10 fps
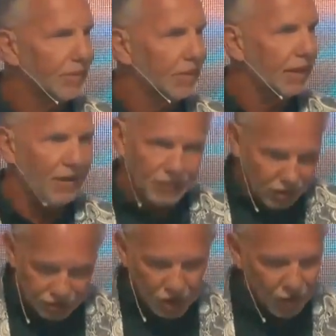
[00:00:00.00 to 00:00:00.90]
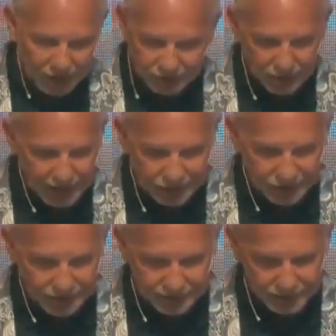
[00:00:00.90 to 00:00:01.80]
if there's no resurrection
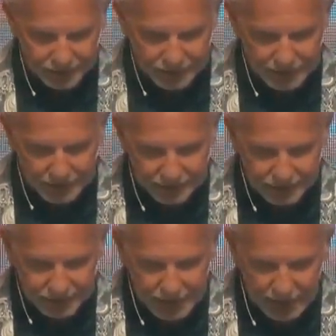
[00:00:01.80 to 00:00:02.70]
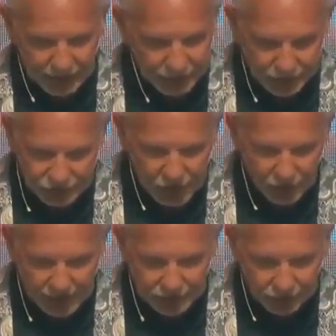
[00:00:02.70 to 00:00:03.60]
if there's no
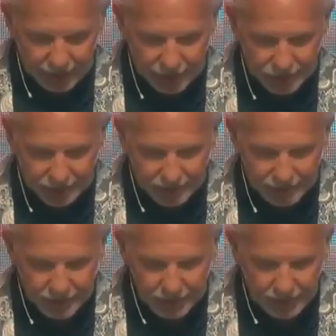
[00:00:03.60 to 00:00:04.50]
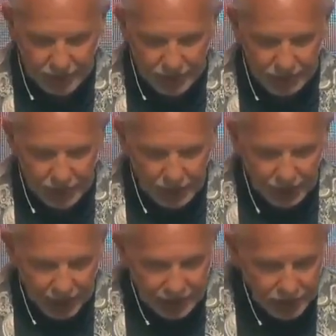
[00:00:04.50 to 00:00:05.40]
resurrection.
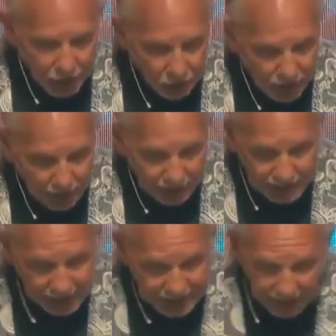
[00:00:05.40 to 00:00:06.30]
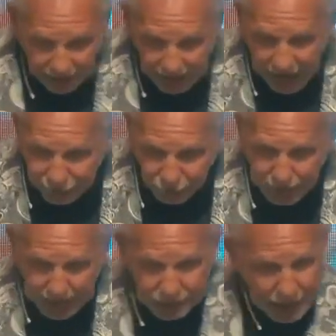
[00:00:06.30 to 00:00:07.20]
And so he says our life would
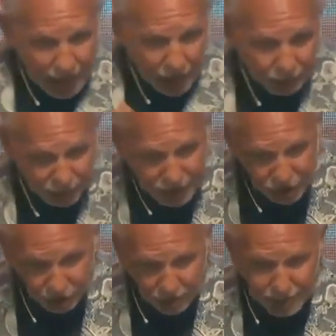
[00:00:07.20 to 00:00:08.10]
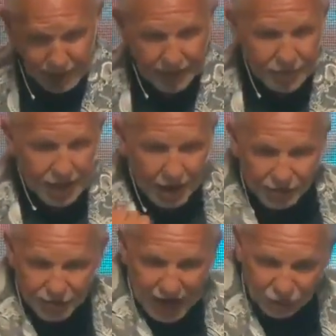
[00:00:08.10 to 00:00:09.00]
be empty, our preaching would be empty, our
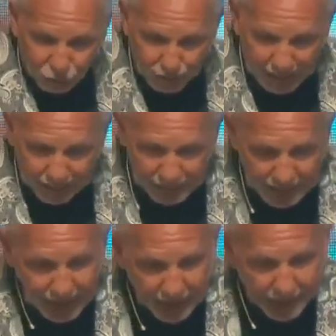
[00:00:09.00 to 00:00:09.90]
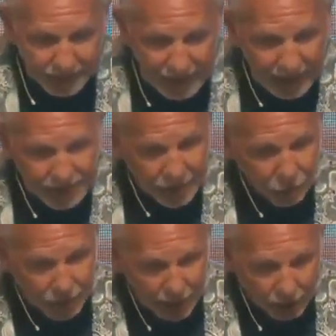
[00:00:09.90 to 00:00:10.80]
faith would be empty. Yes, and
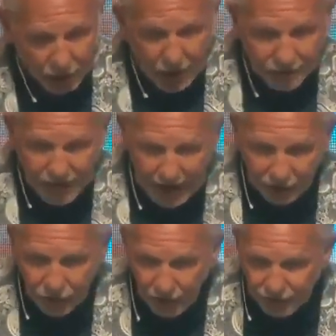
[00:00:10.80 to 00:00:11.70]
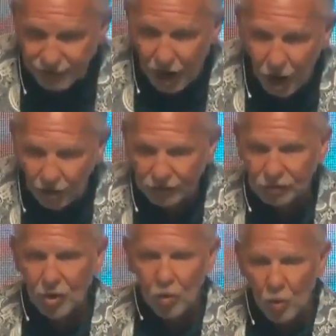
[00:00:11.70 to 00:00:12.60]
we are found false
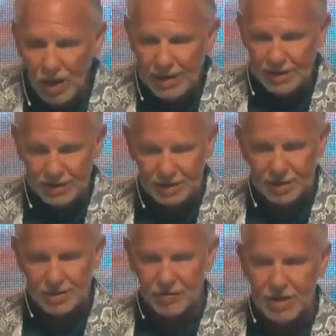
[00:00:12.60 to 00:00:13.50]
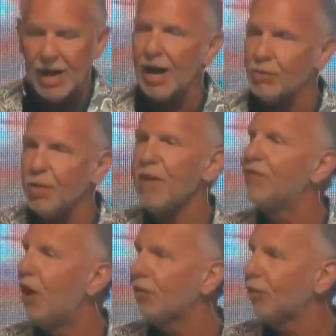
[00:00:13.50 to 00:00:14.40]
witnesses of God. We'd be
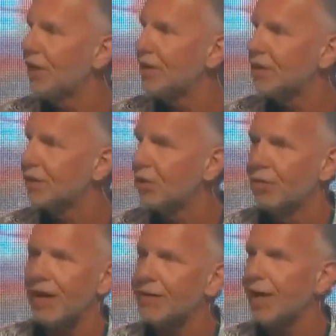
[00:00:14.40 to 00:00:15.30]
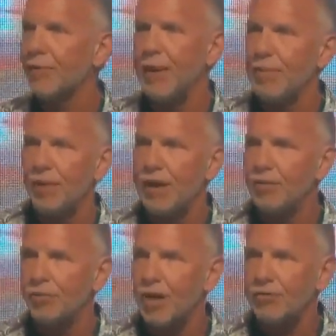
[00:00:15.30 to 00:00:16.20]
false witnesses, going around telling people that he
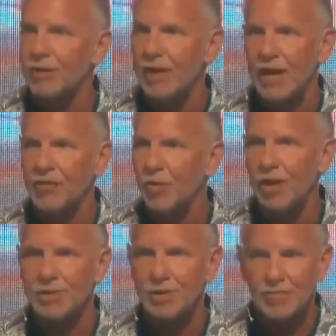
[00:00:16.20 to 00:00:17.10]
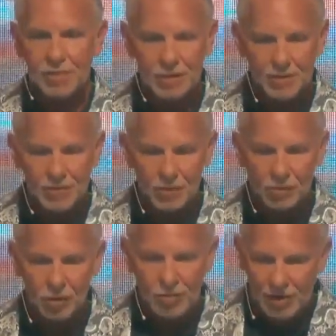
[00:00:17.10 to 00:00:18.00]
was raised from the dead if he wasn't.
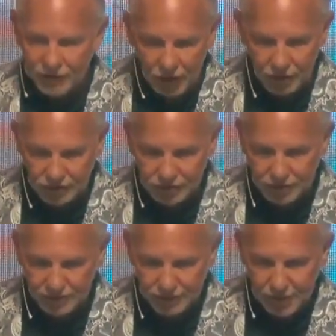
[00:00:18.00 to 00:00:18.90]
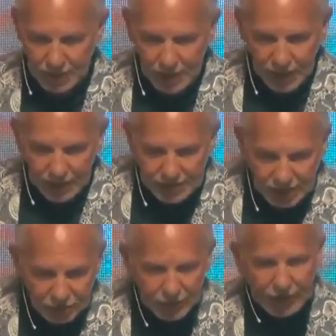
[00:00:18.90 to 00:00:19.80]
We'd be false. He
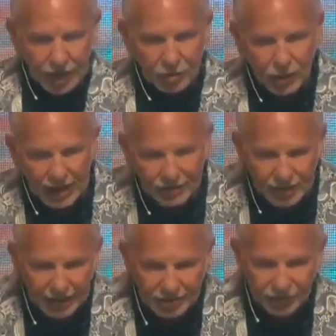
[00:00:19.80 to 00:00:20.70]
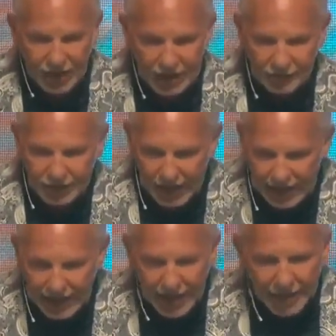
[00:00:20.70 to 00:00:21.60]
says, Because we have testified of
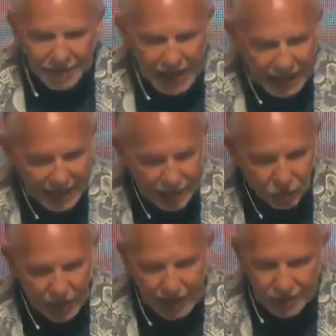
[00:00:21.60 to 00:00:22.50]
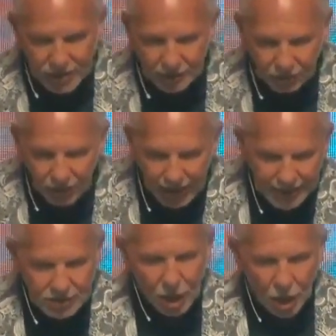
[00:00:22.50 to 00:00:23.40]
God that he raised up
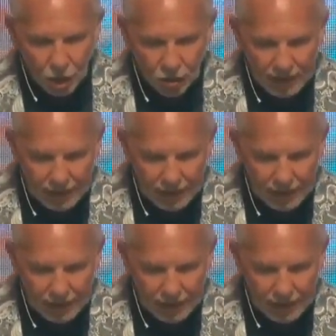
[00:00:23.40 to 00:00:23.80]
Christ, whom he